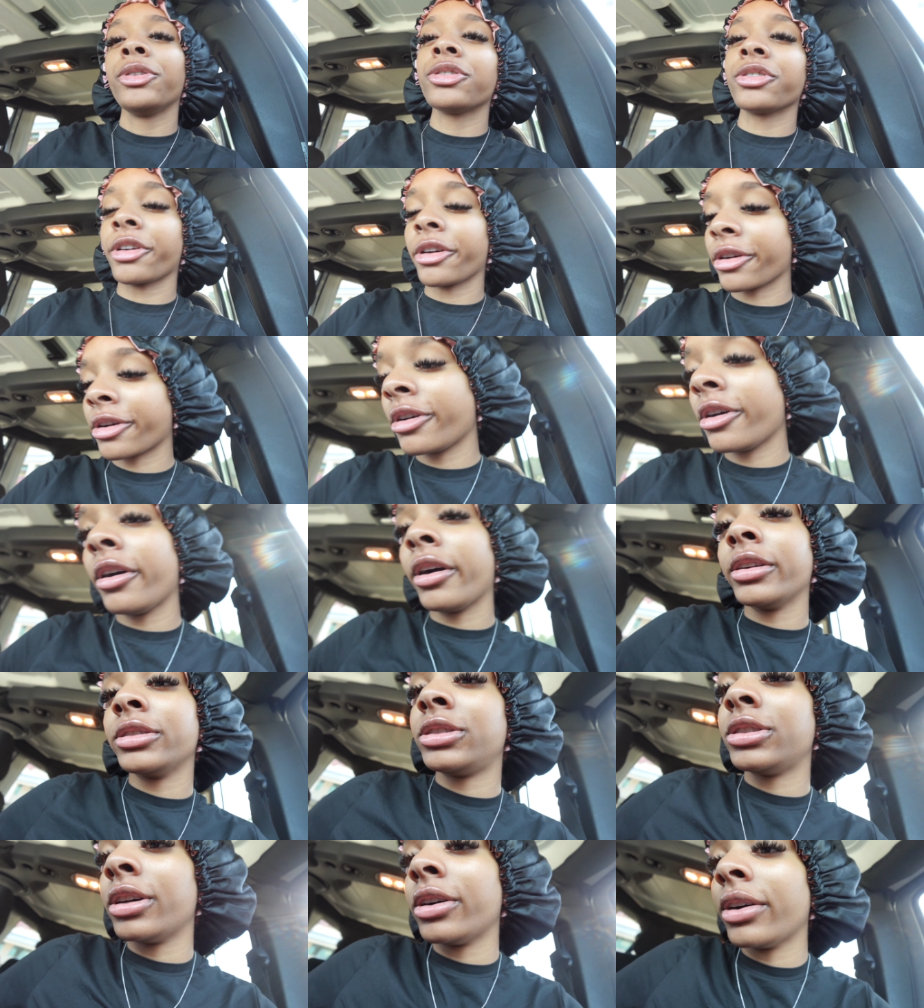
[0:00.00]
using her
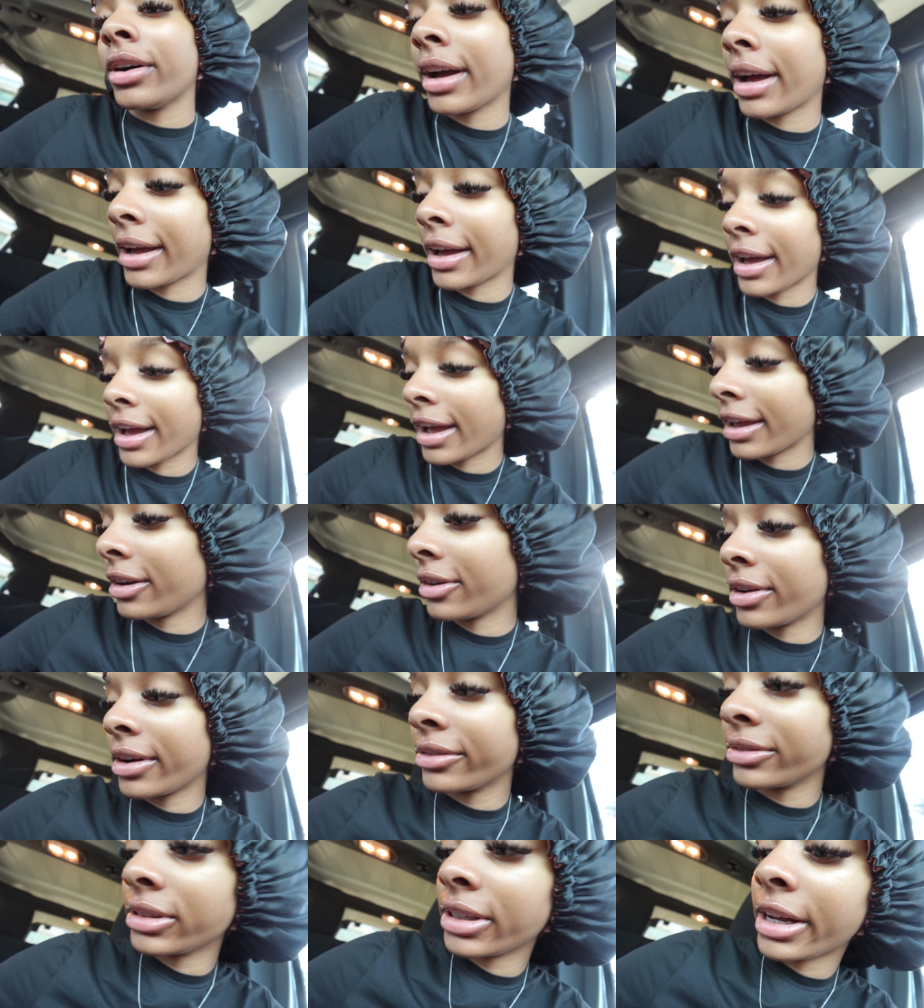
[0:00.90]
card, so I, I don't
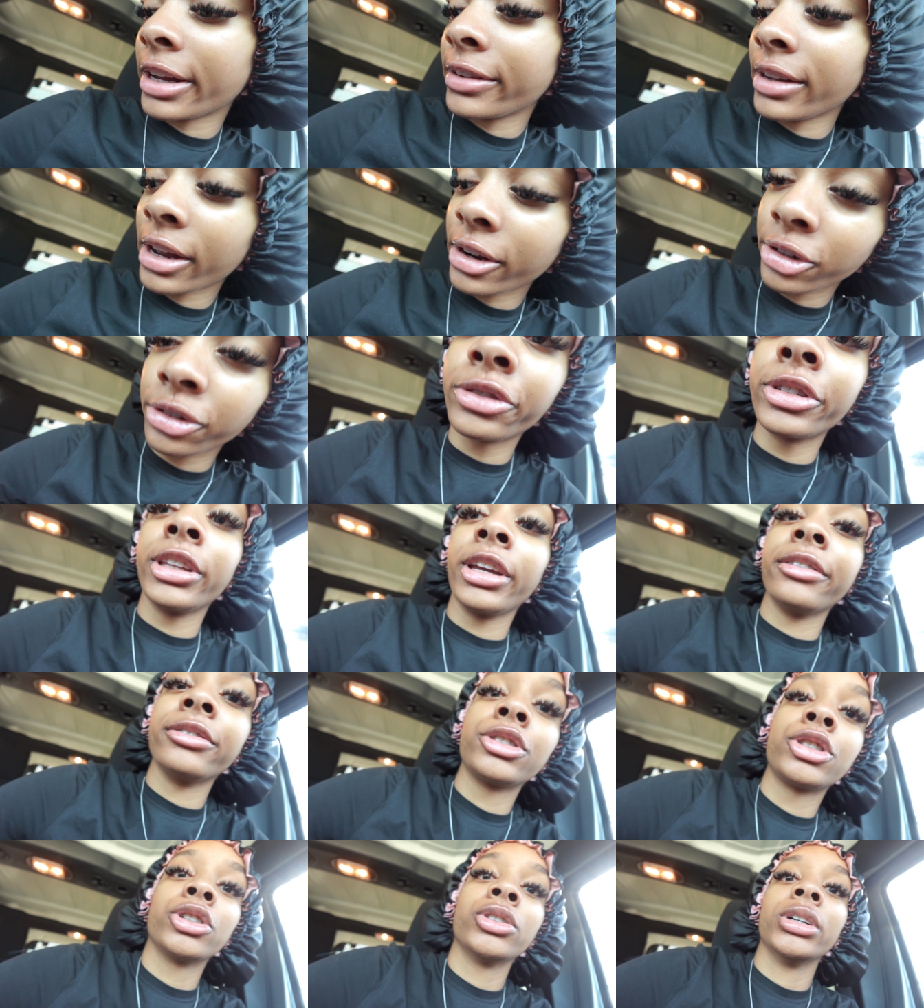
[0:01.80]
have really, have, I don't really
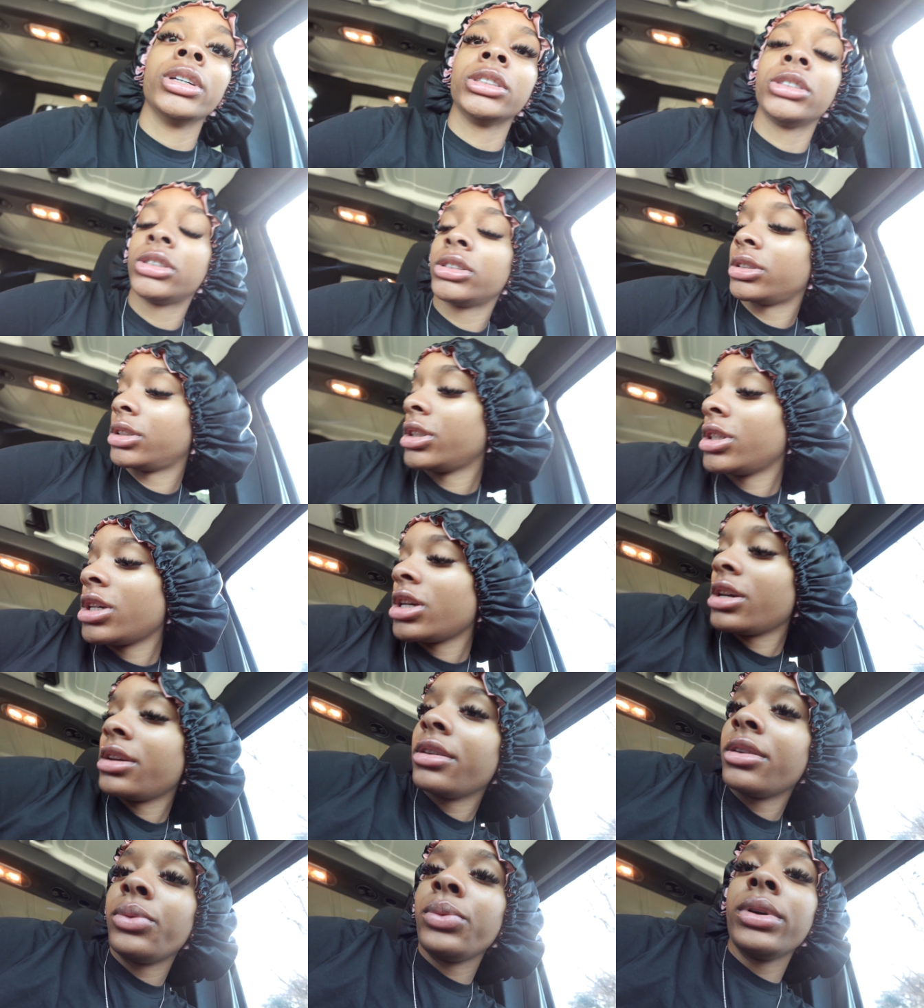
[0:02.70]
have a
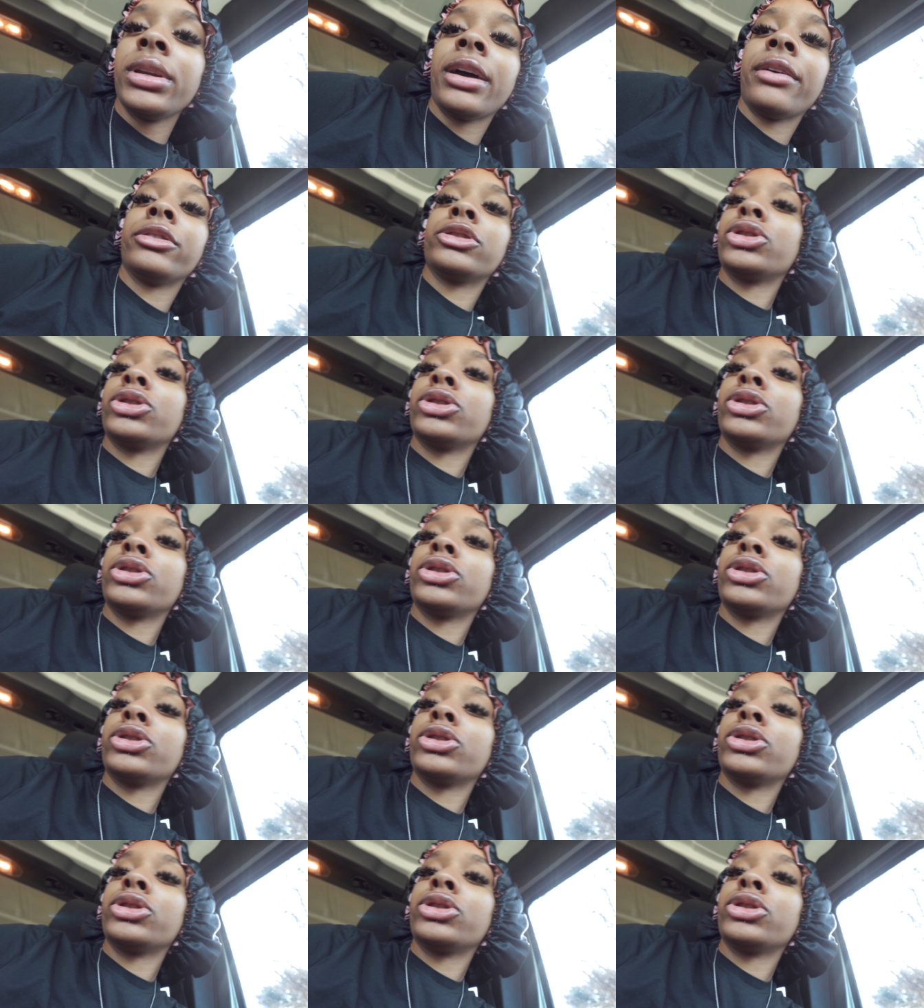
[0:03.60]
choice. I wouldn't have a